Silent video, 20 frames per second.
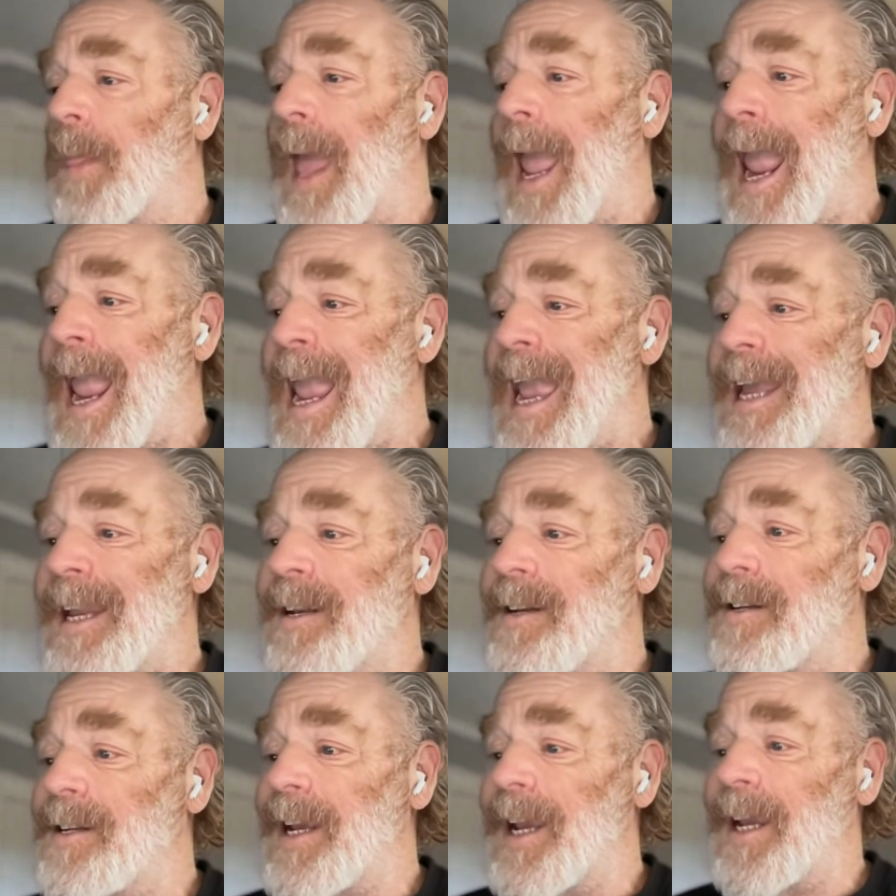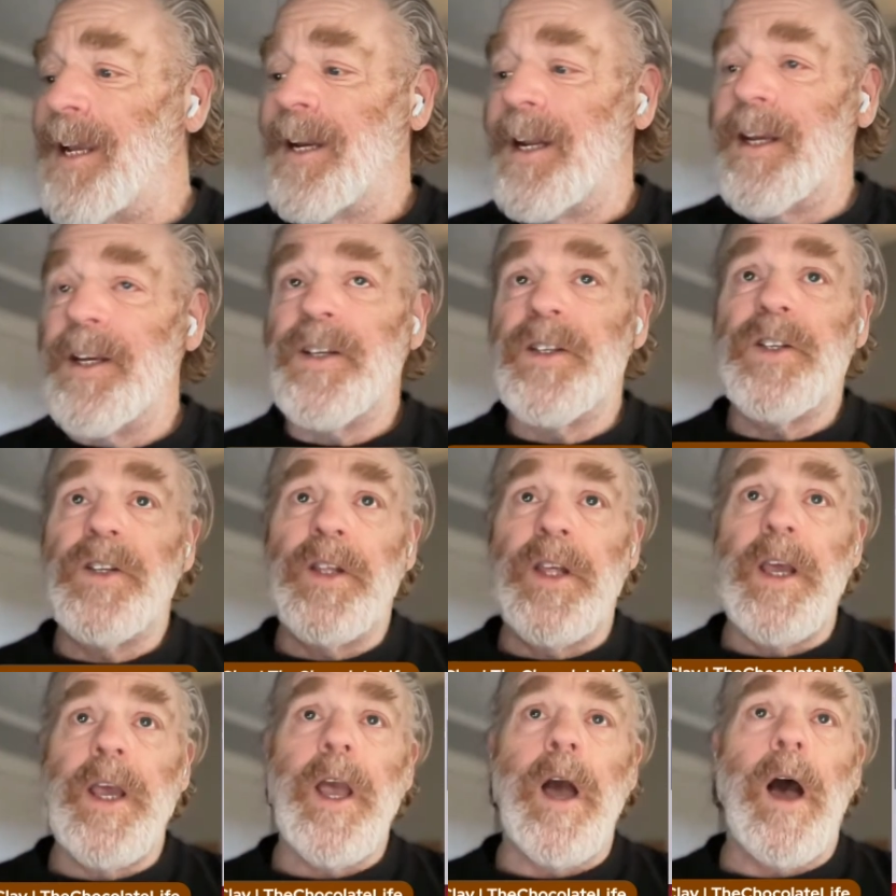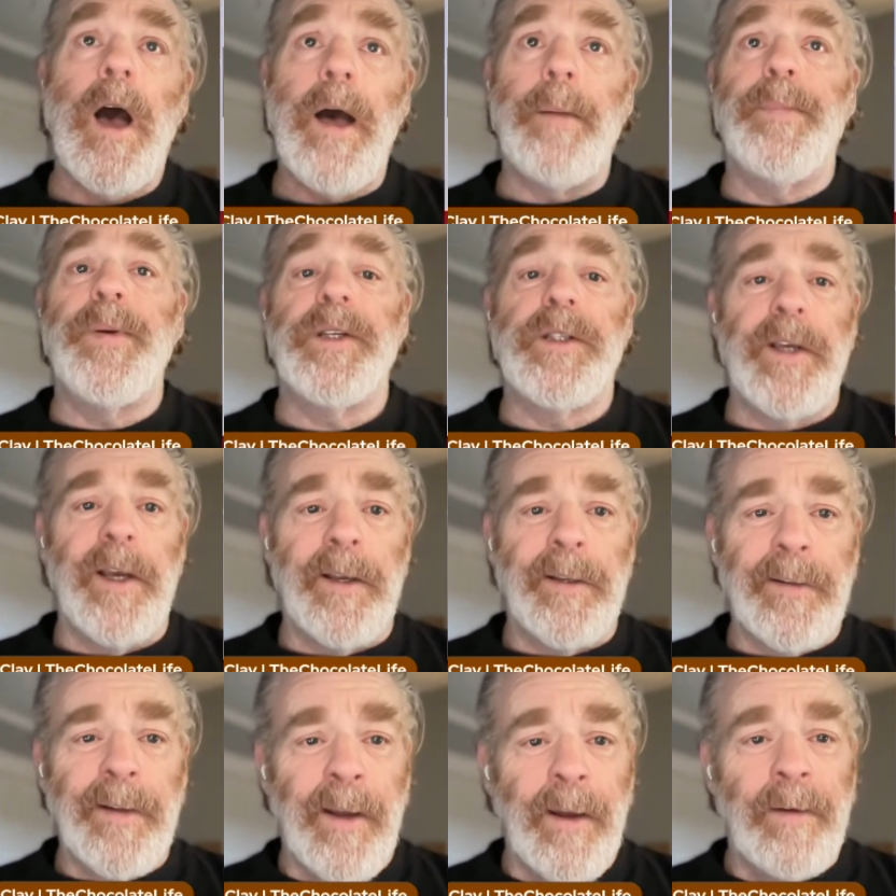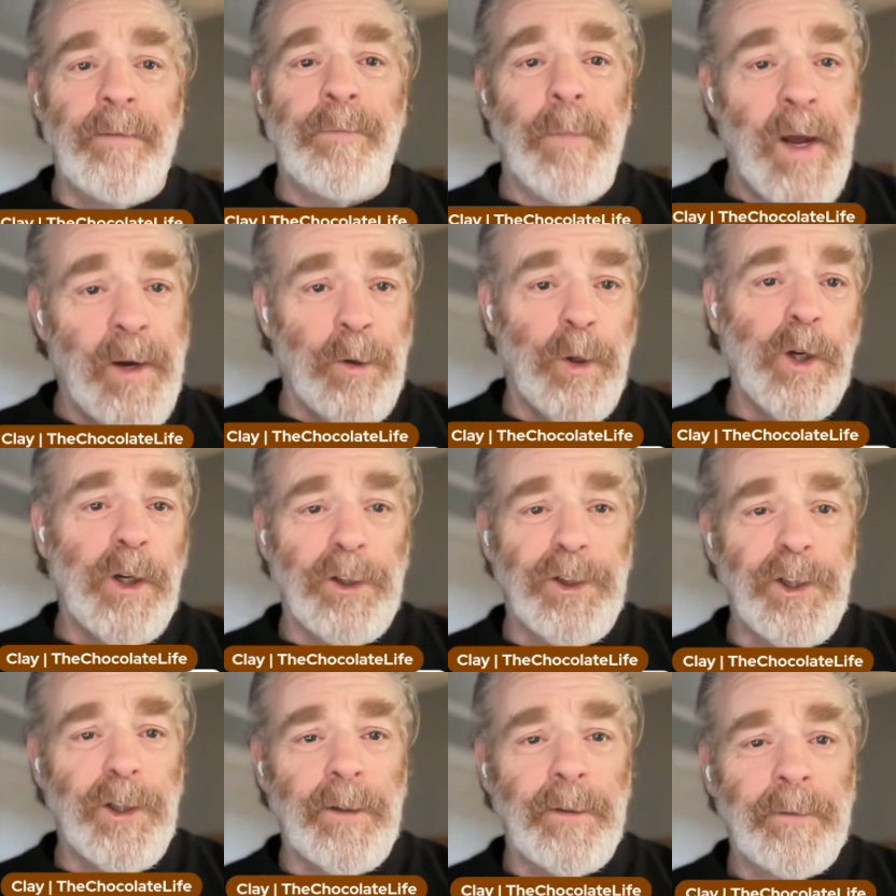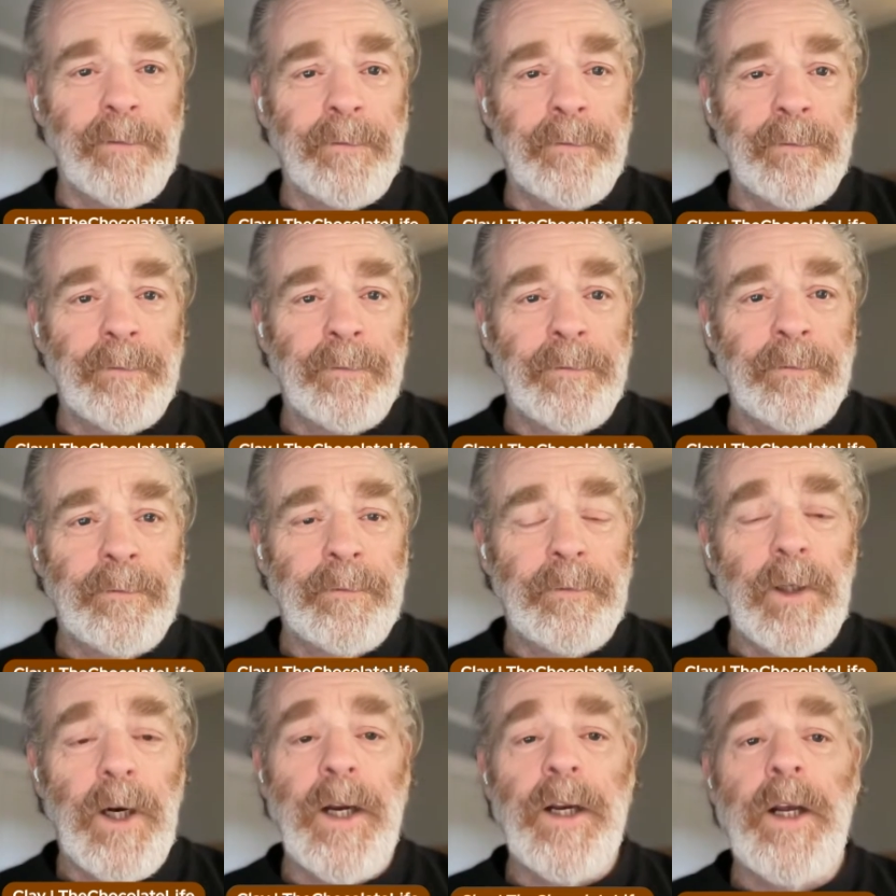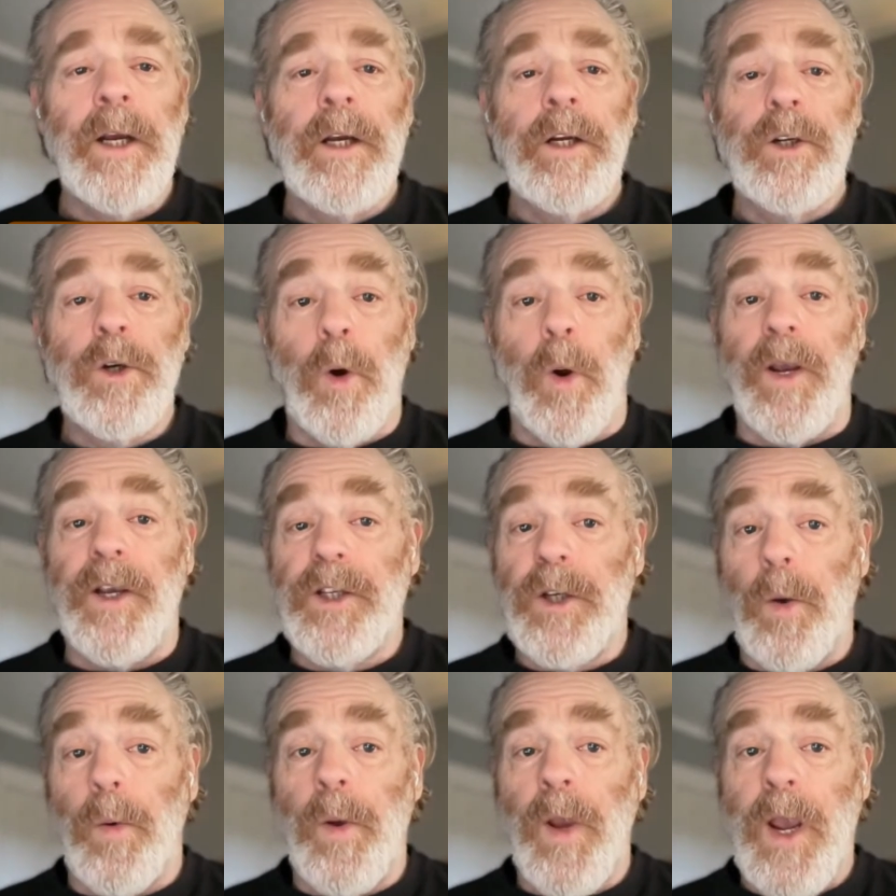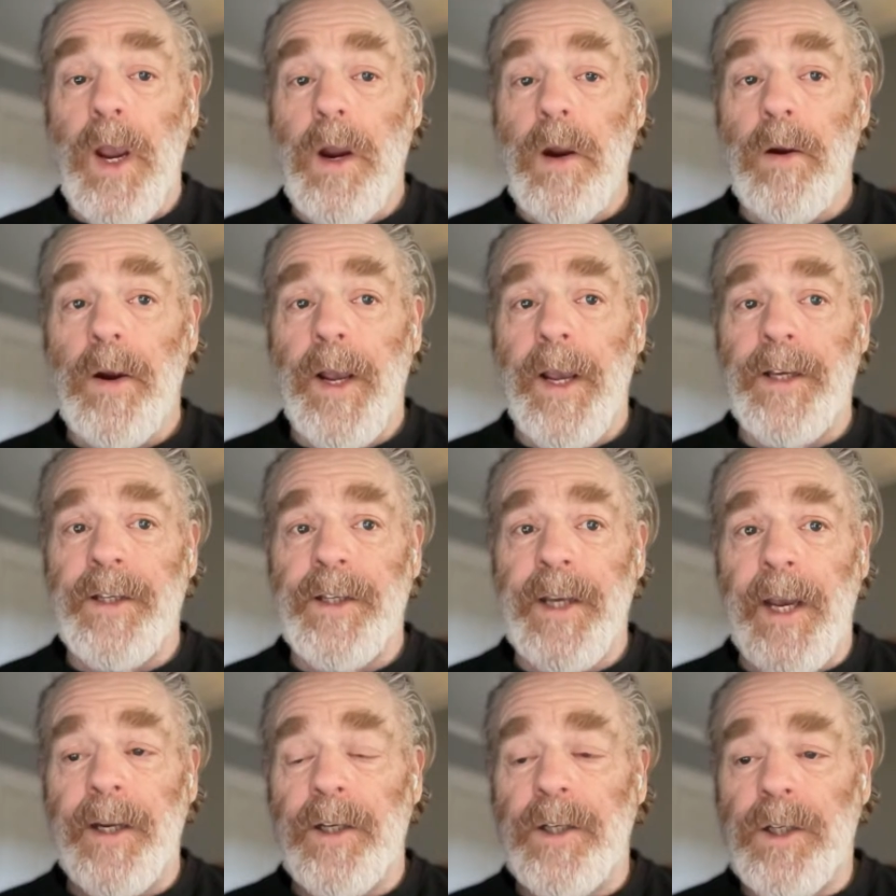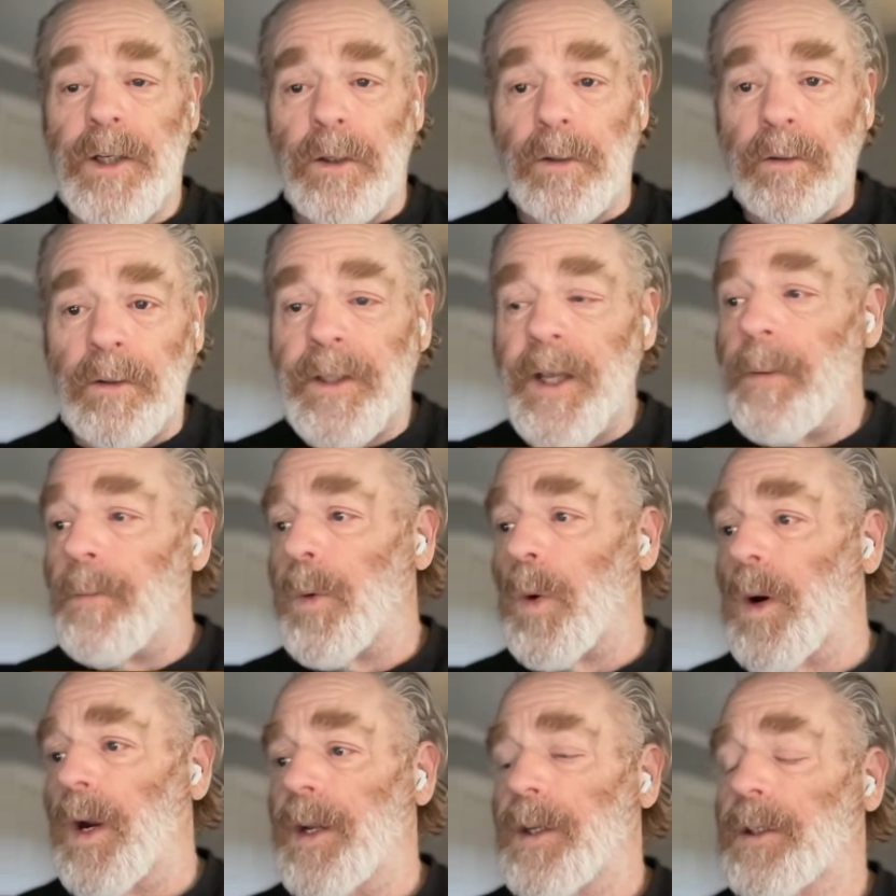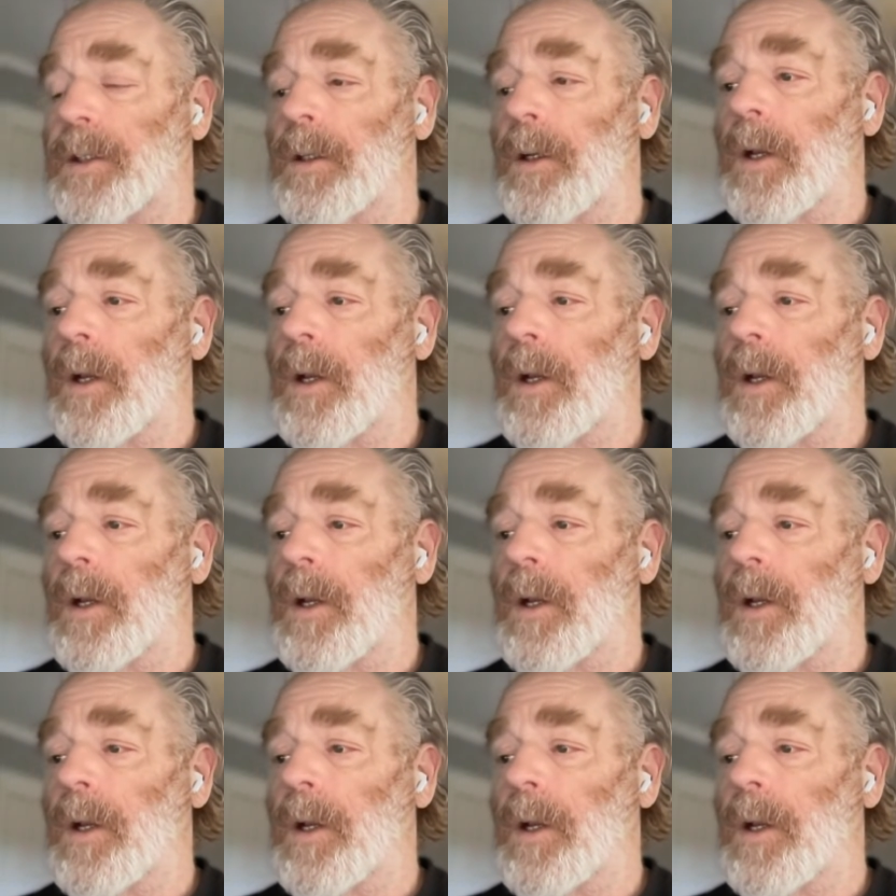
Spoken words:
And it is the opposite of monoculture, right? Growing. So here is a deliberate